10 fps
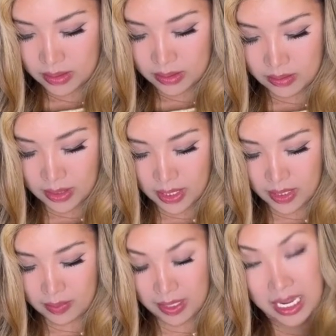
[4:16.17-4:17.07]

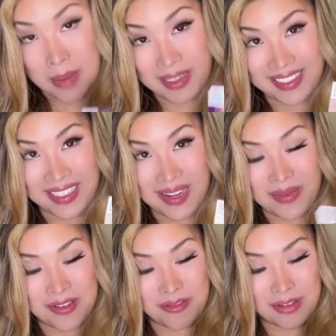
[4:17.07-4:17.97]
Okay, my comedy club,
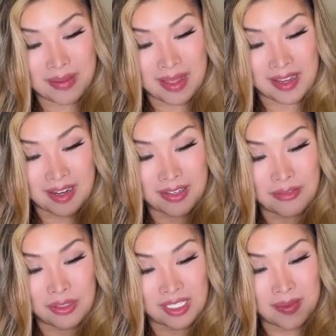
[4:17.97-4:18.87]
a free night card
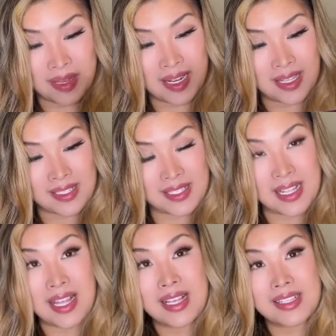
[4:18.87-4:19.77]
for the comedians.
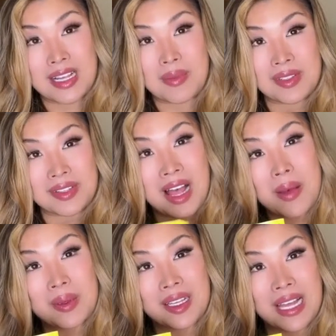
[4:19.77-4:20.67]
Summer's
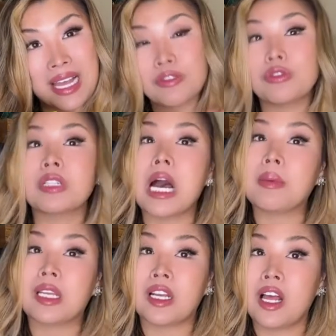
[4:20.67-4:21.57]
Comedy. I have two
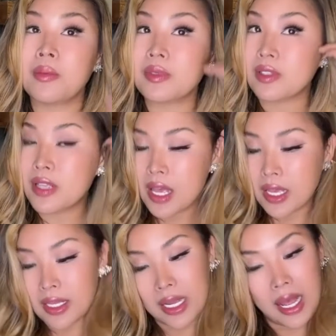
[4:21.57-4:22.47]
comedy clubs
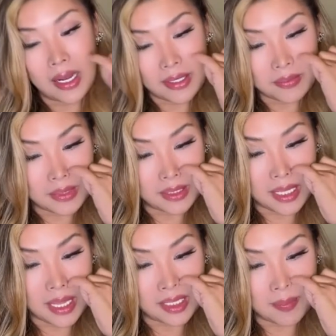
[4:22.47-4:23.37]
in Hollywood
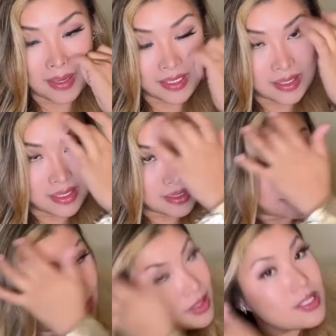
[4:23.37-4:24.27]
and
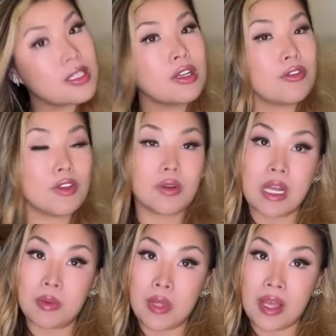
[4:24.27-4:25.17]
Pasadena. So if you
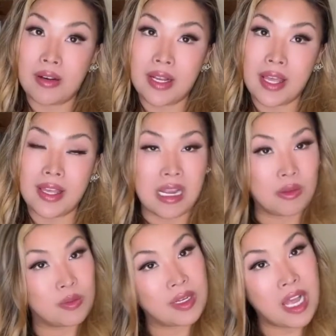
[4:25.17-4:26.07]
come to LA, come
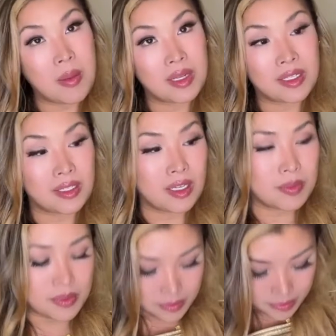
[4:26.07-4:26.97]
to my comedy clubs.